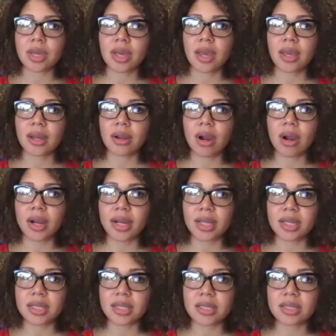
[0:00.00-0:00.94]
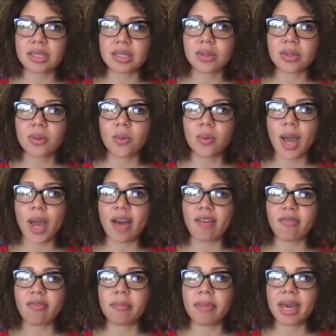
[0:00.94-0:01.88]
and artists who
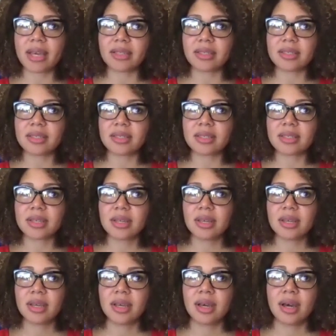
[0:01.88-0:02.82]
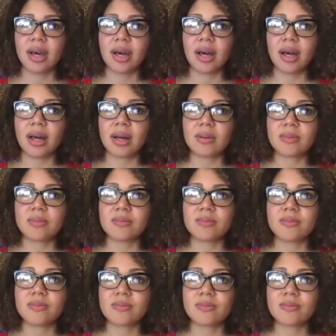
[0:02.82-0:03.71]
have meant um,